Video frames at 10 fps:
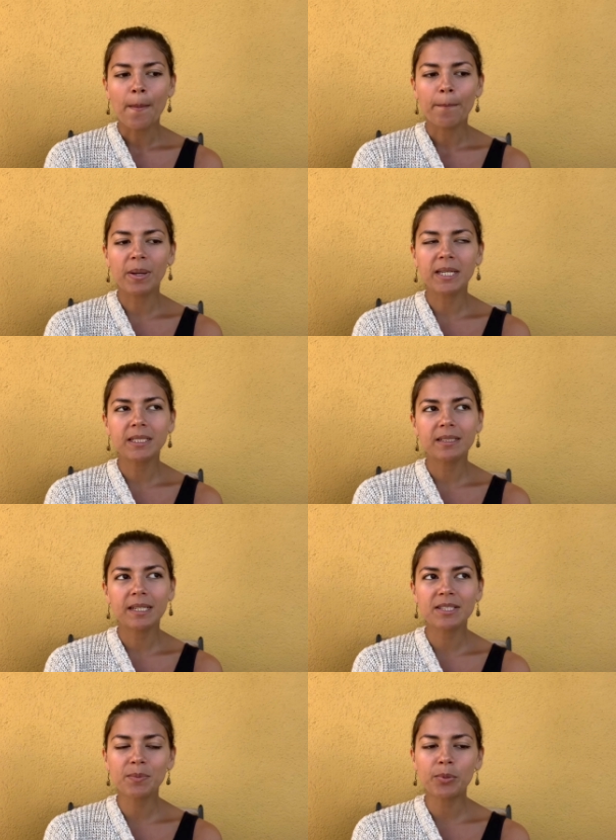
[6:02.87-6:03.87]
But
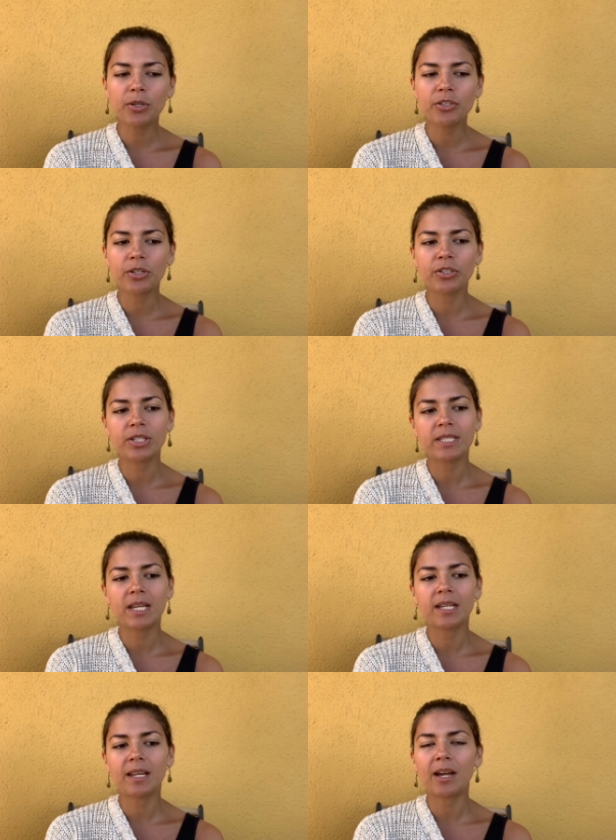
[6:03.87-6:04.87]
it's important to
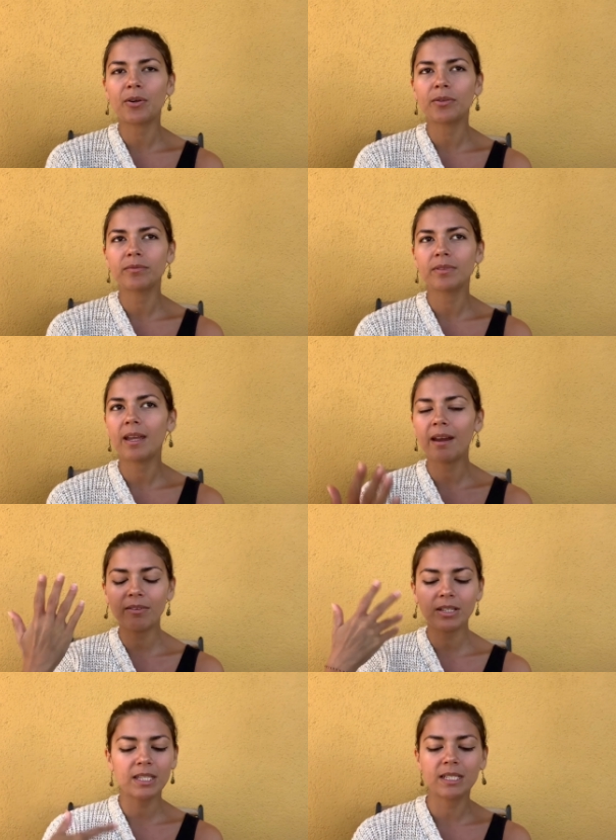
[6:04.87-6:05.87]
understand how
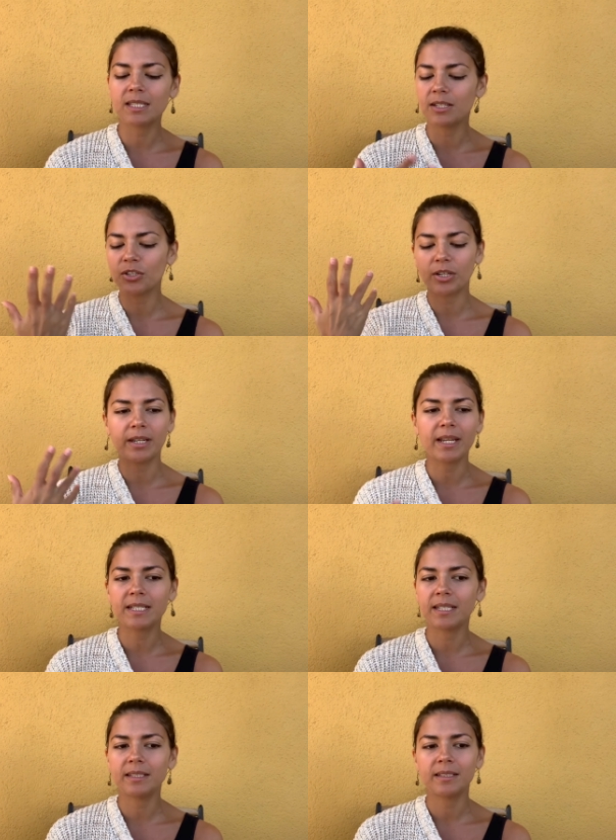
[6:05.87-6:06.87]
everything is
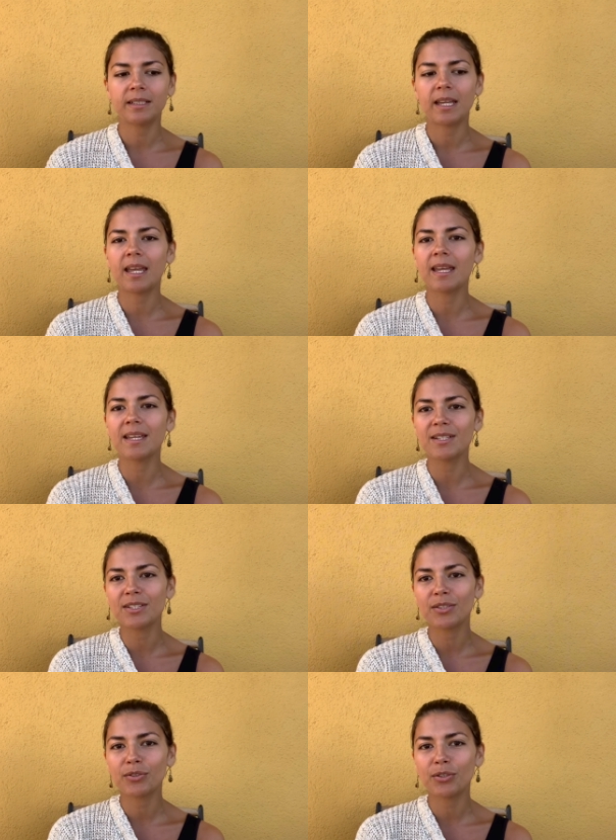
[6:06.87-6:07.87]
interconnected and
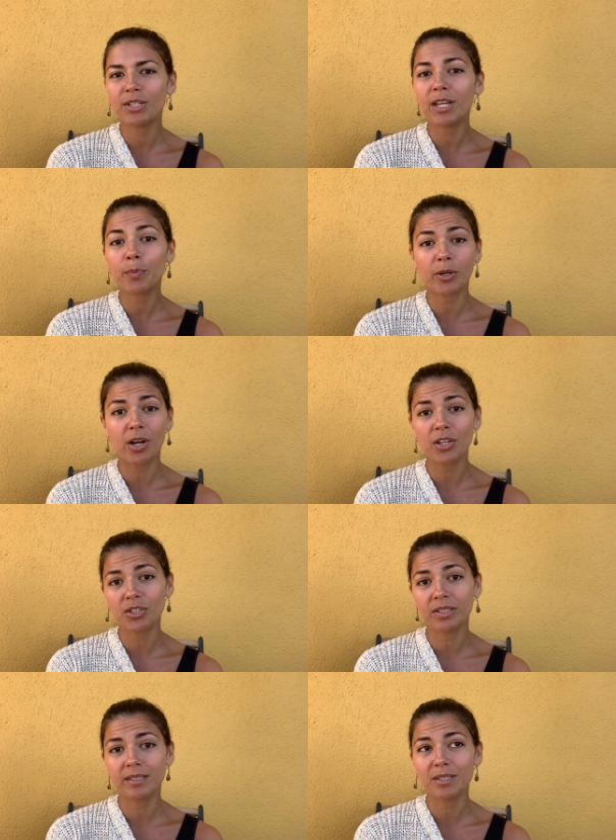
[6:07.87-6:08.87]
to take
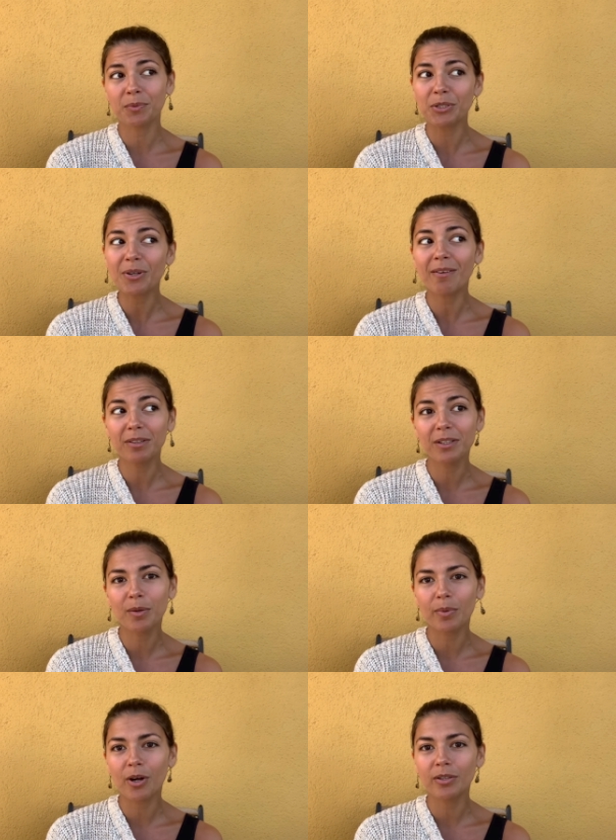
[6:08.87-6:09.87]
precautions when traveling
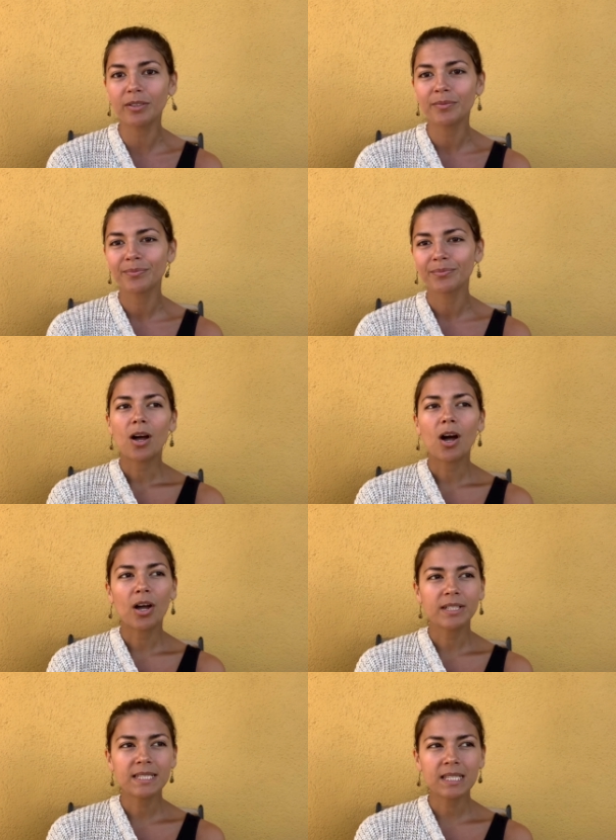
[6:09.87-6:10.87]
abroad.
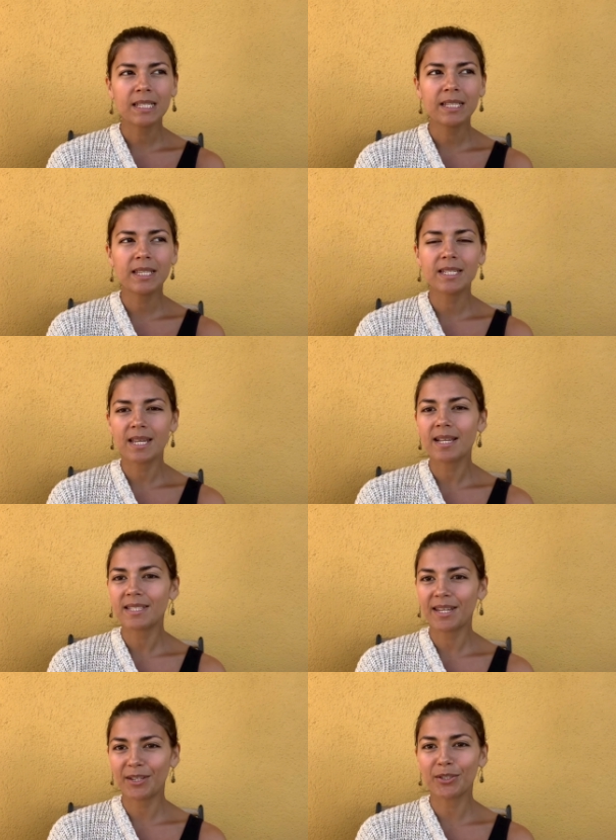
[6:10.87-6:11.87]
Honestly, this has
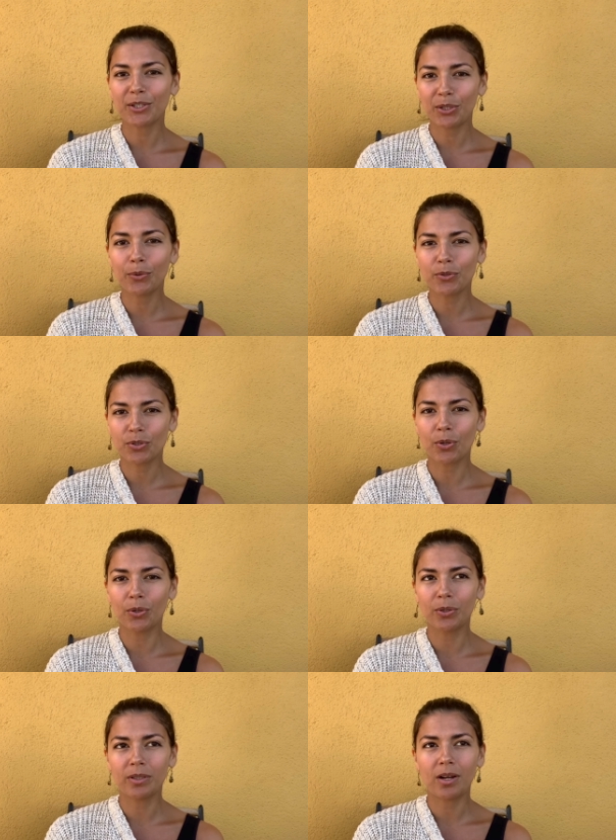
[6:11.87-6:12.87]
taken a huge
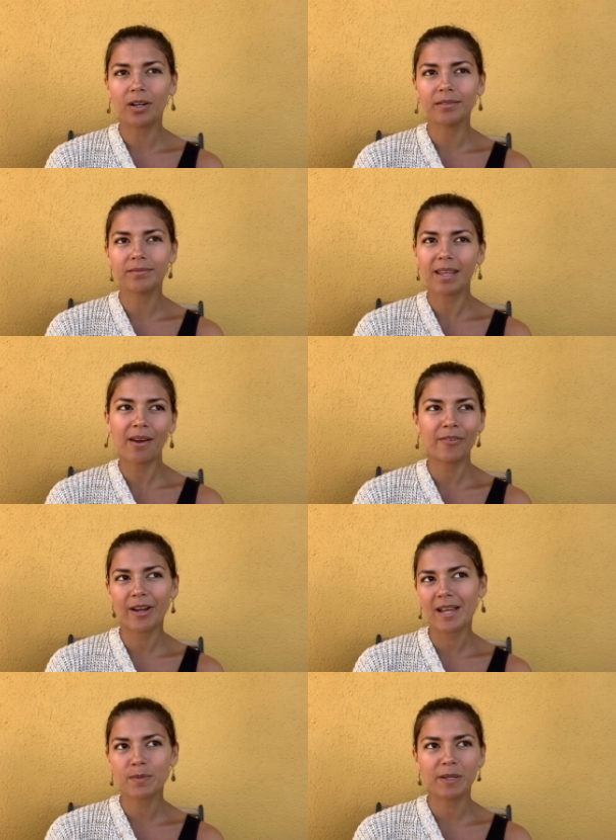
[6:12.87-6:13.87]
toll on every
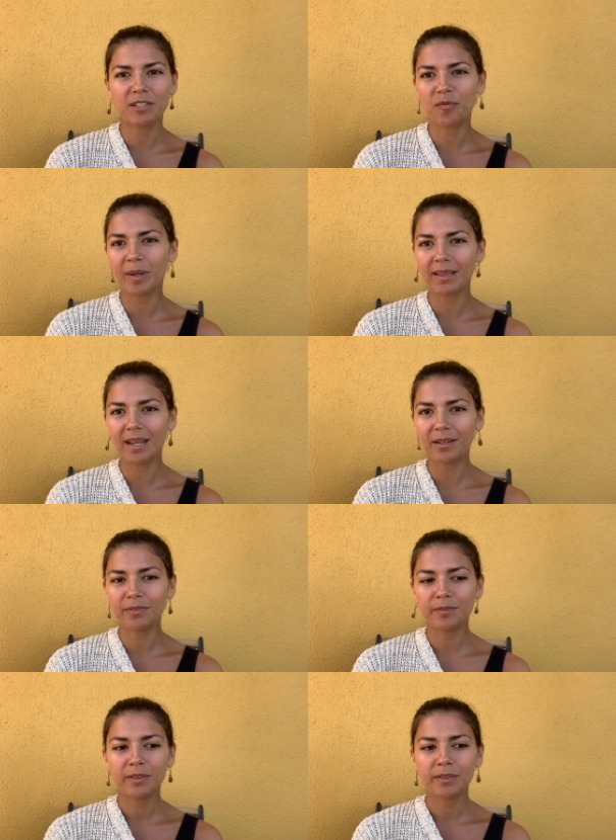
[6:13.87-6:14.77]
aspect of my life.